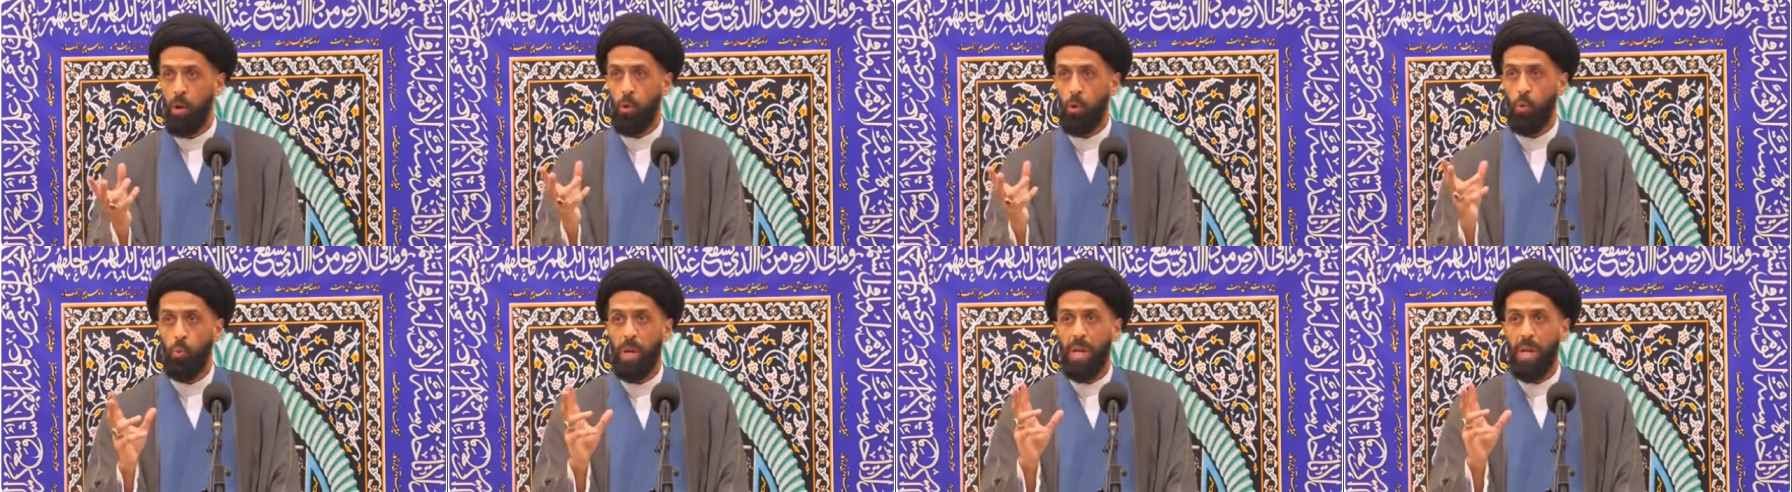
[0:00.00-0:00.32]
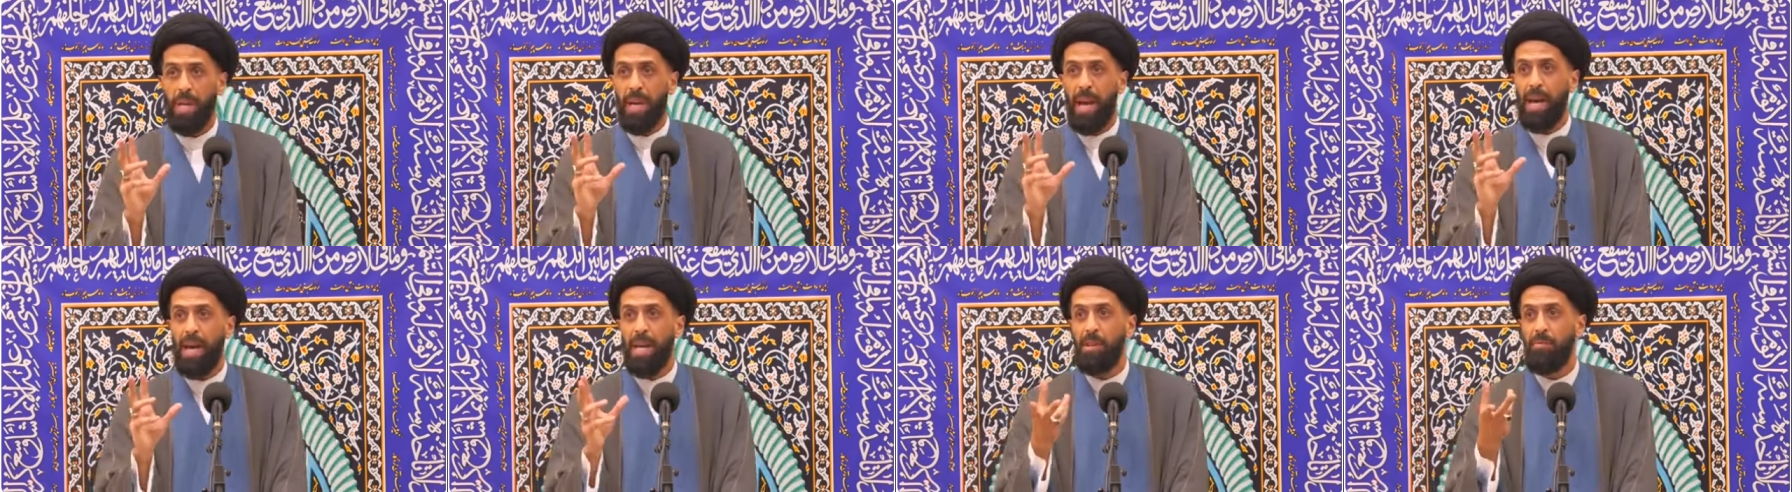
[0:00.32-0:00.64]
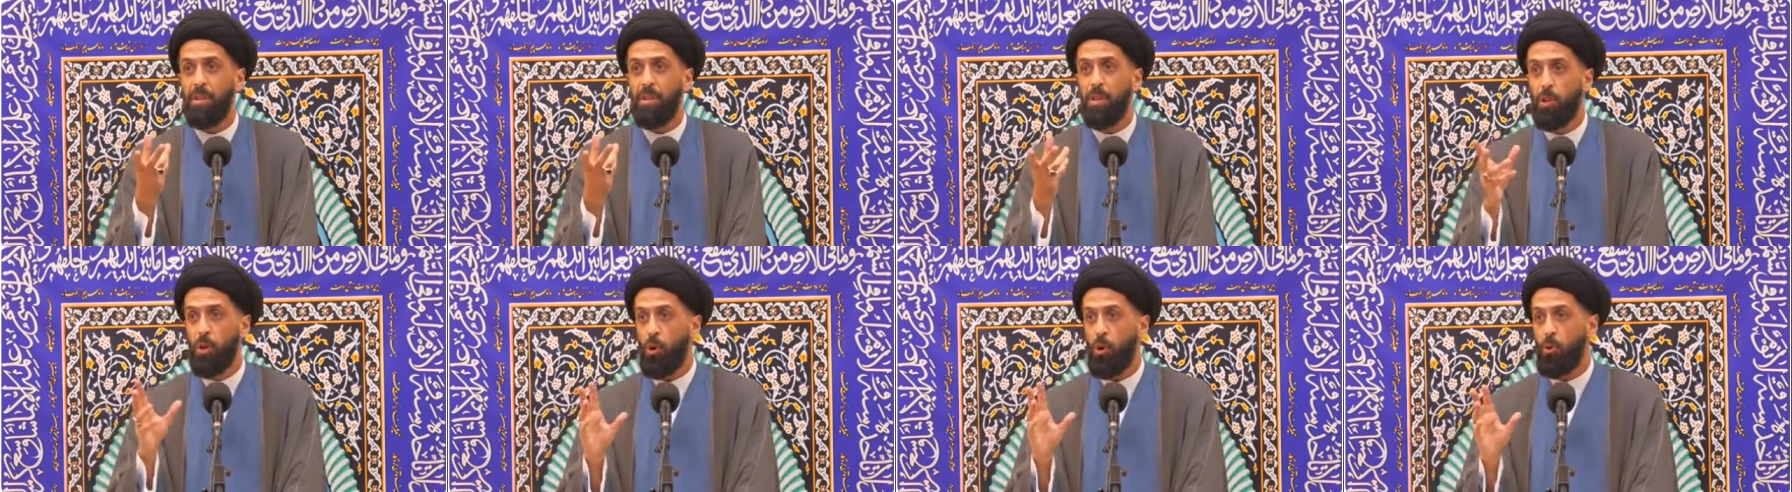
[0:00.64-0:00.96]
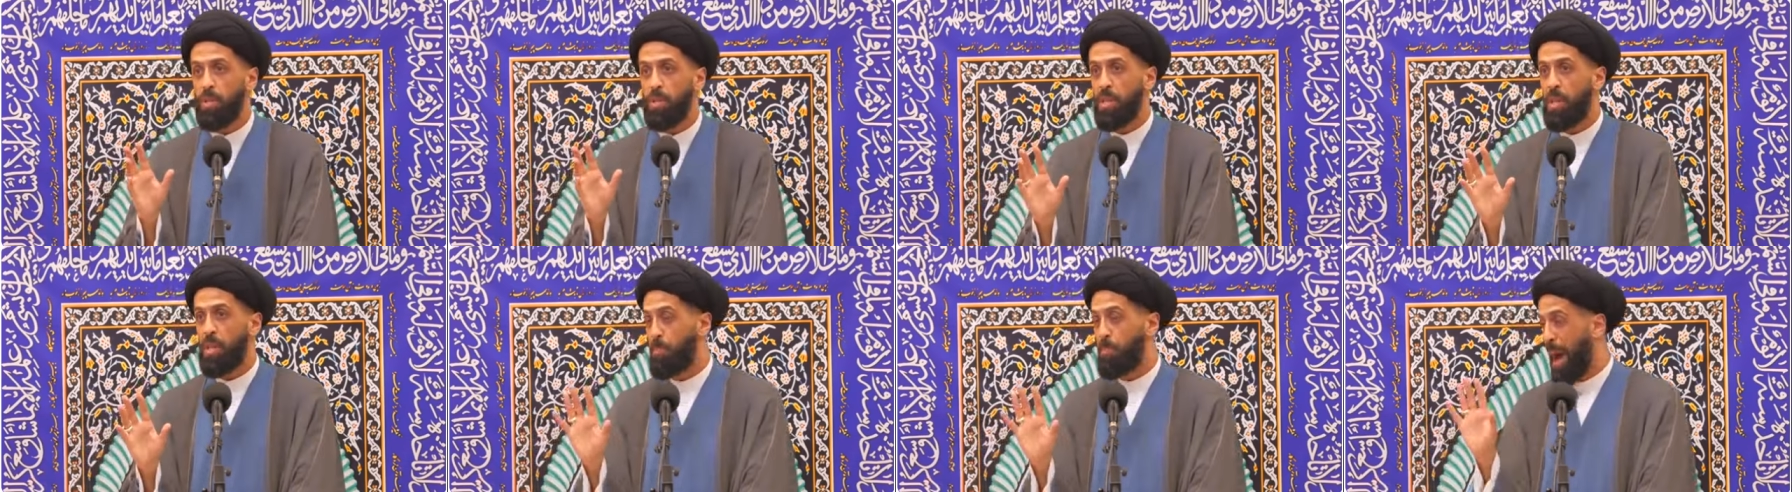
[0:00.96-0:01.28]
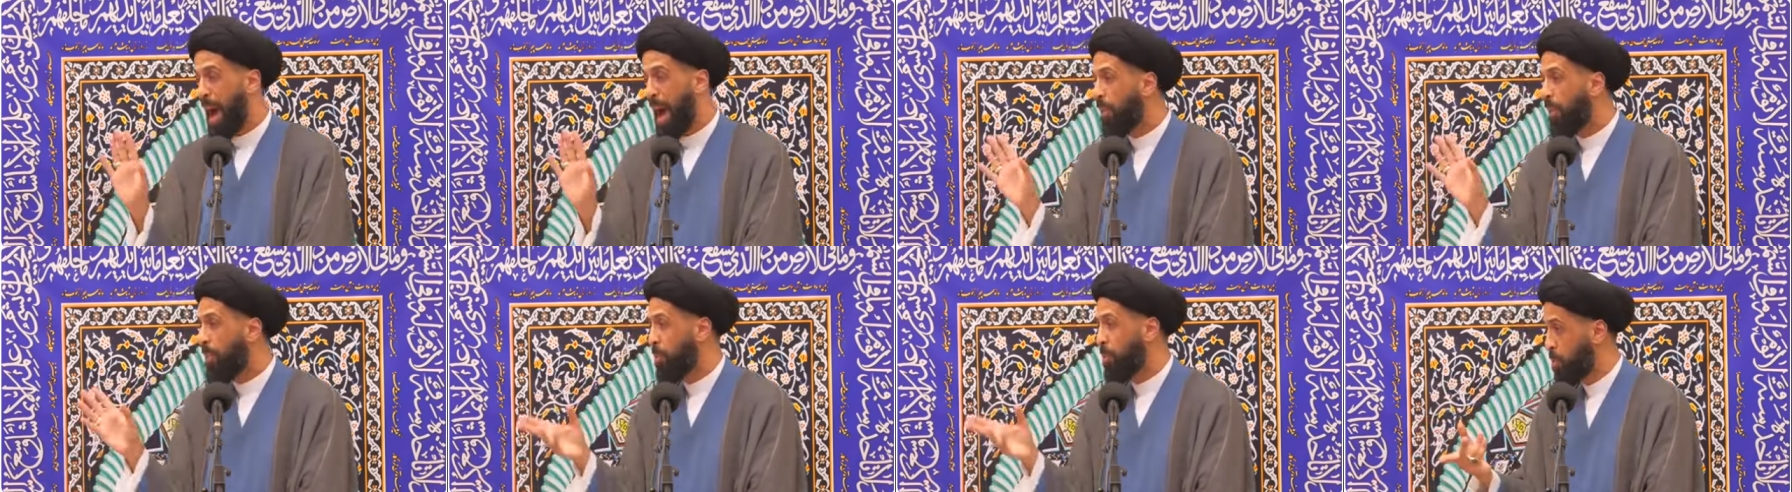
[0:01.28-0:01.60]
We can't even go to the
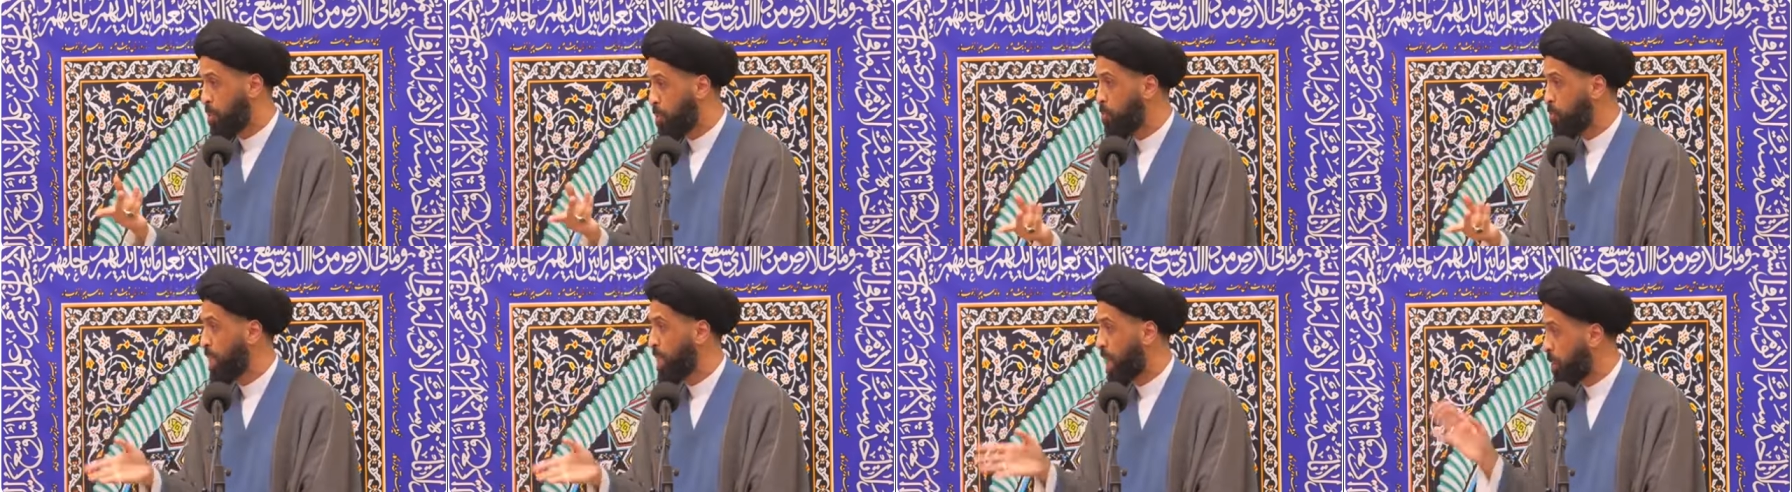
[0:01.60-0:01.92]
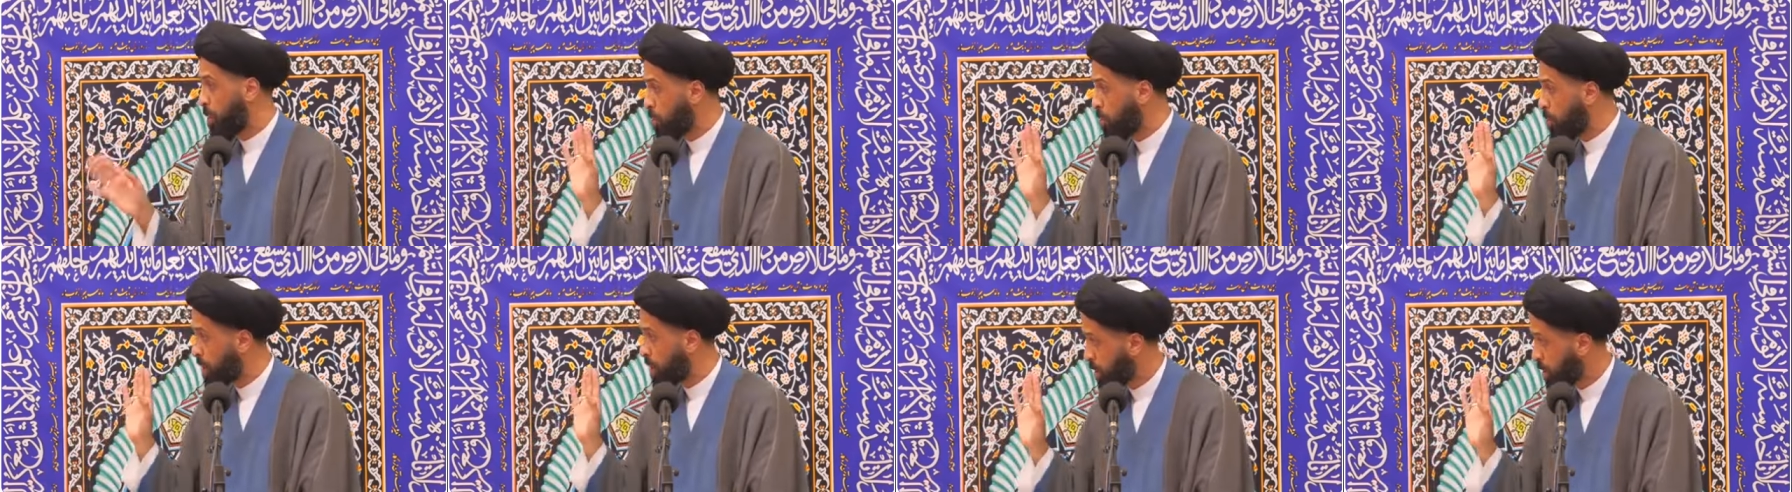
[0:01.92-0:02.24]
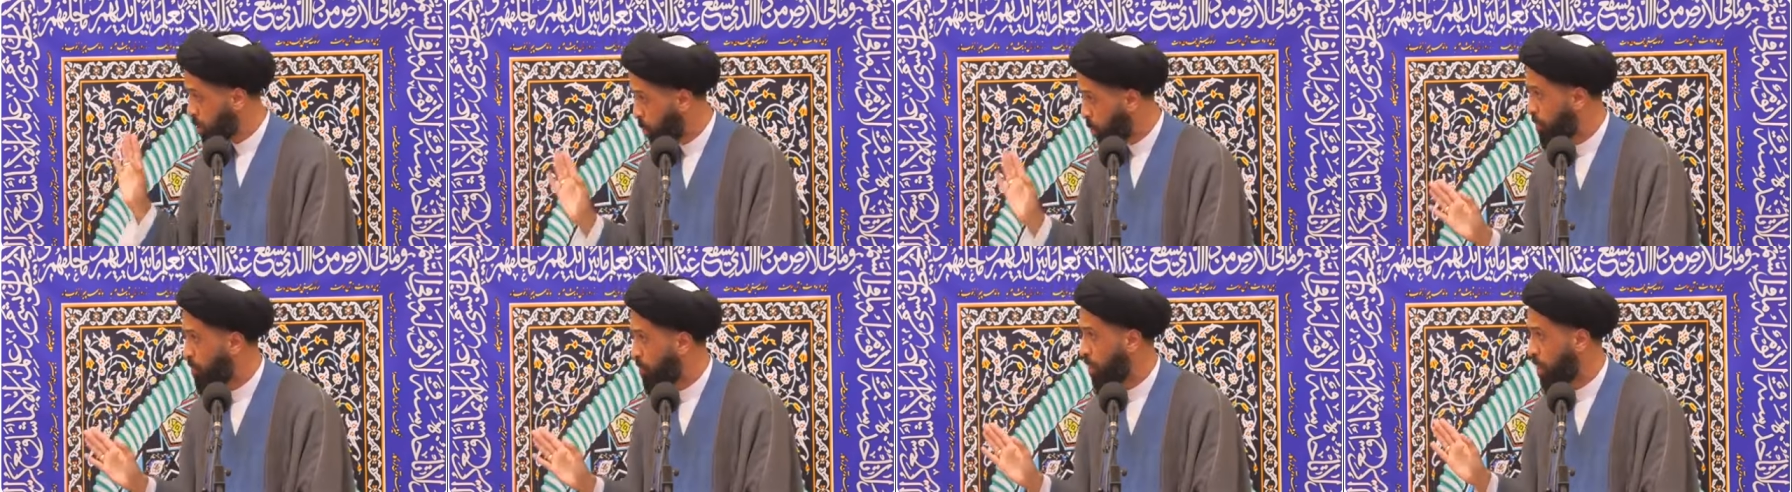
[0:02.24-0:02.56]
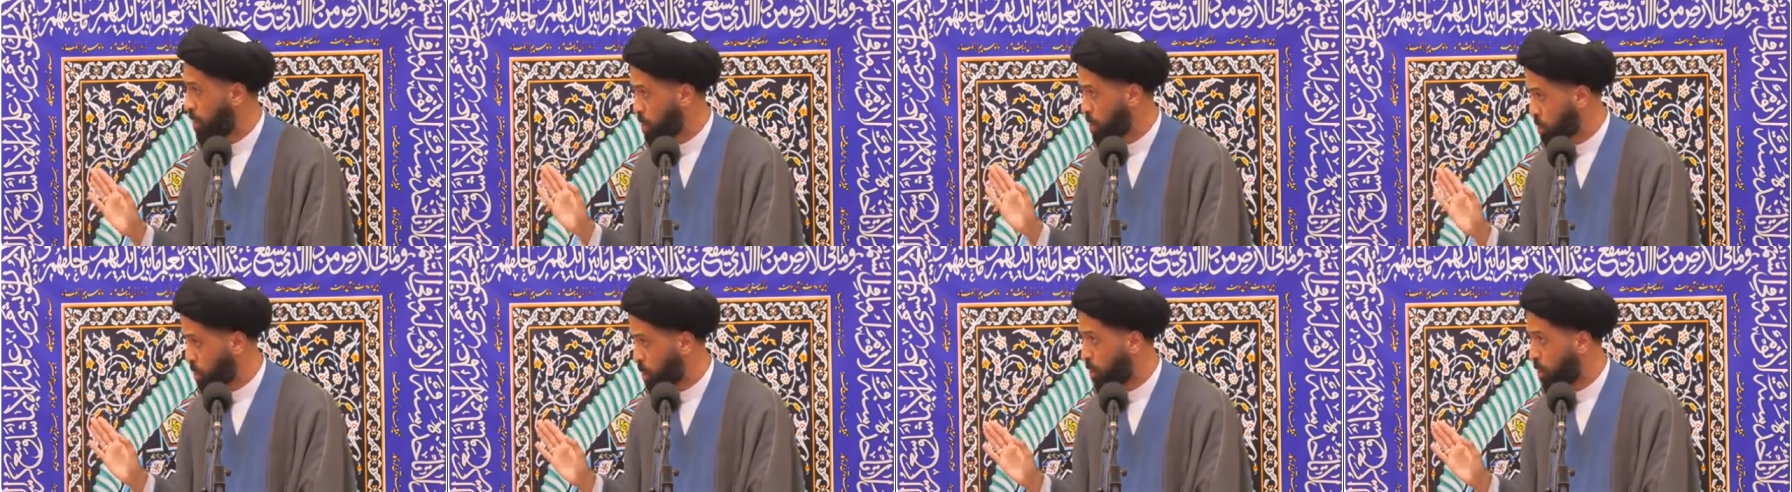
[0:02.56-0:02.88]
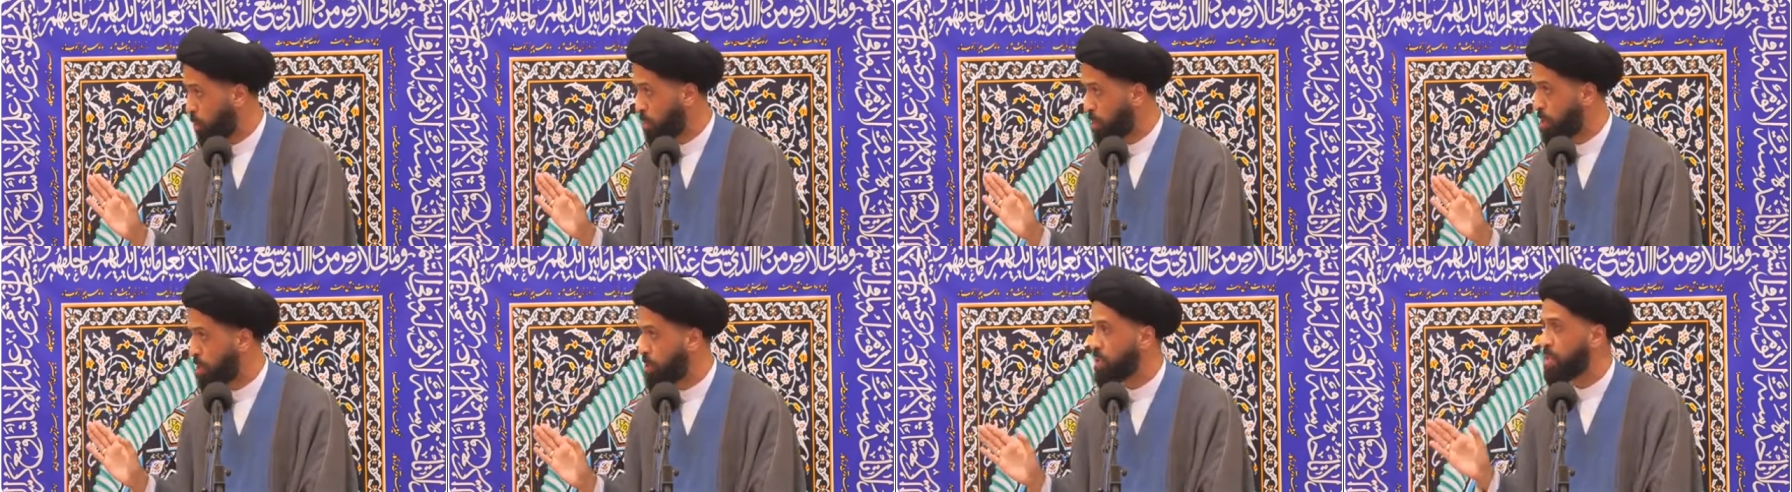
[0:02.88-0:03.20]
bathroom without looking over our
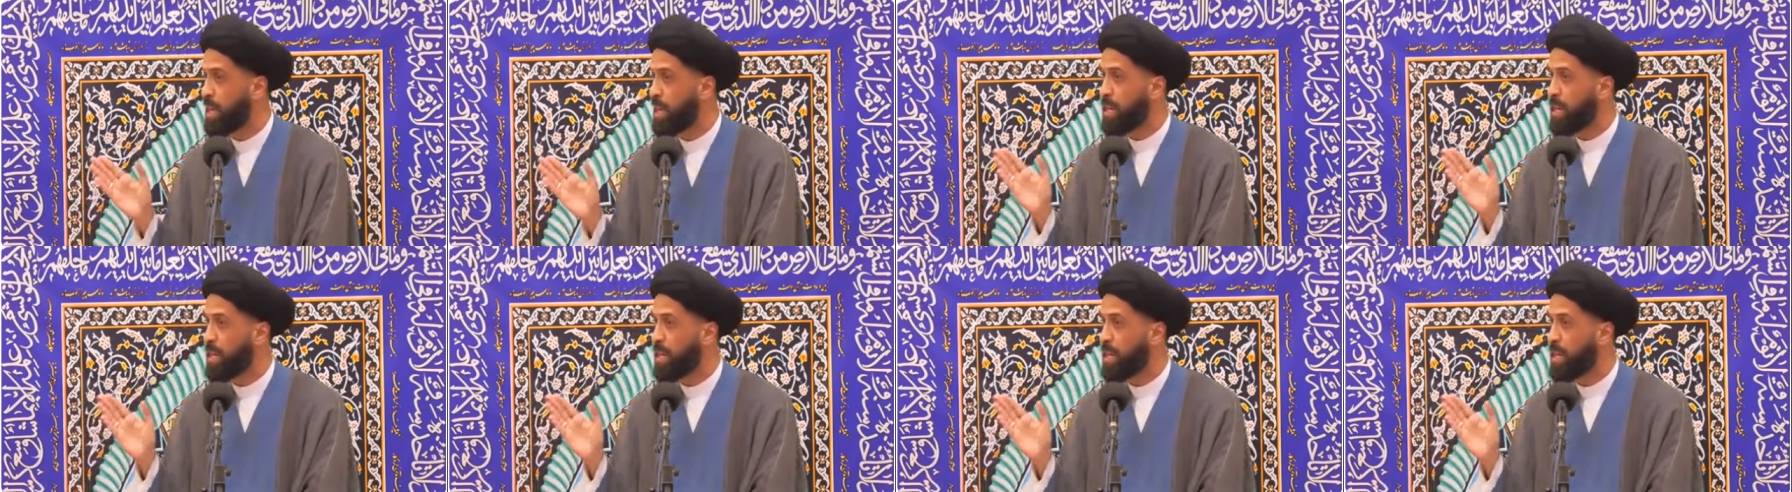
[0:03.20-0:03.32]
shoulders,